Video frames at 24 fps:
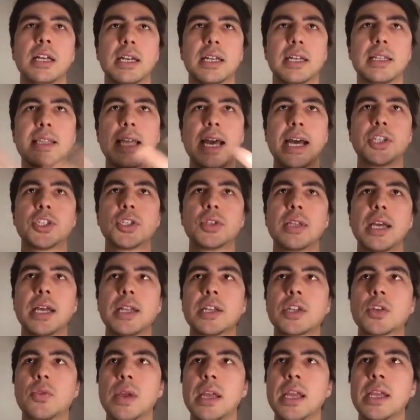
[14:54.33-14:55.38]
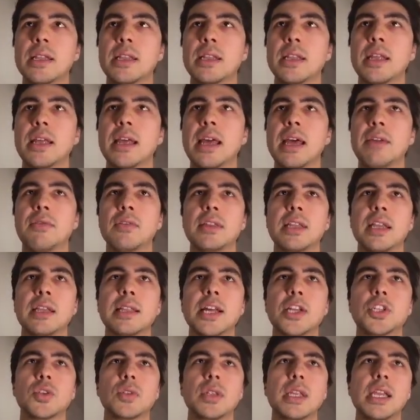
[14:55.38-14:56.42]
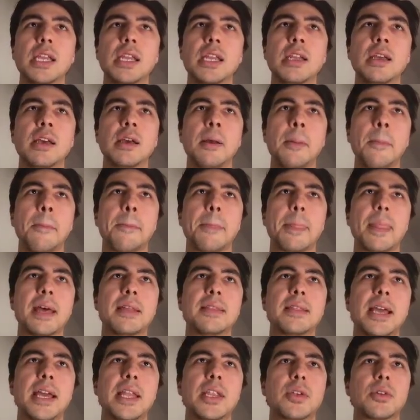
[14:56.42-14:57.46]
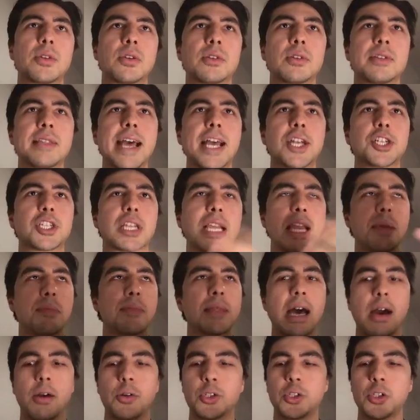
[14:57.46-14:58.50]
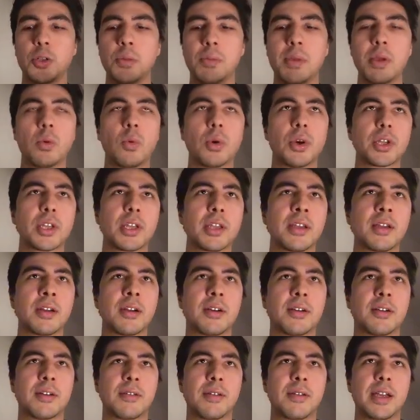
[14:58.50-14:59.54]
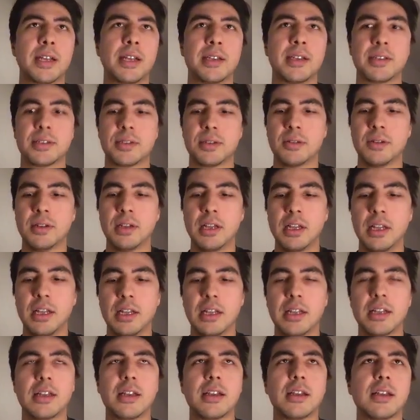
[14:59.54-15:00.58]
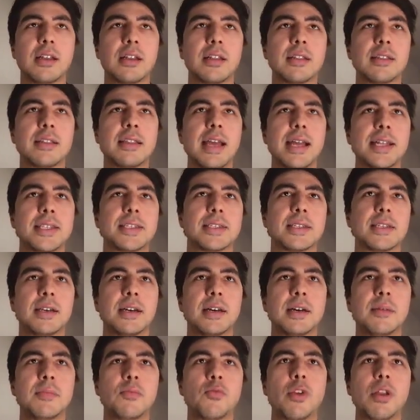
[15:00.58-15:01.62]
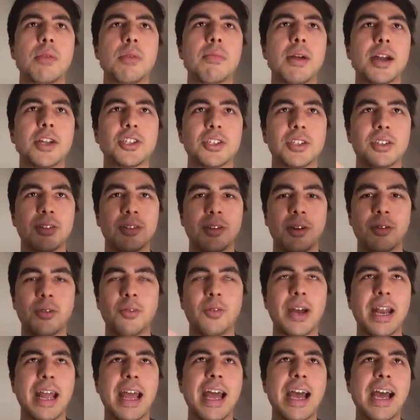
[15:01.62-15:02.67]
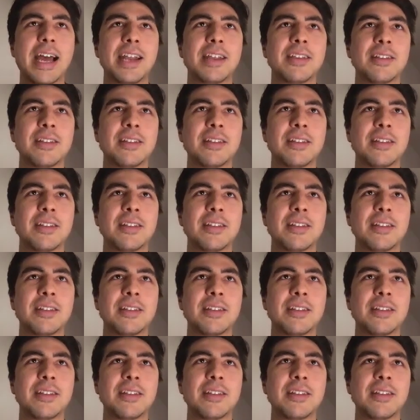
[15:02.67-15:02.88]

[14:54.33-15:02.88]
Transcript: that should then create everything that you need and then your dash cam now should be working already. So that's uh, pretty much you know what I had.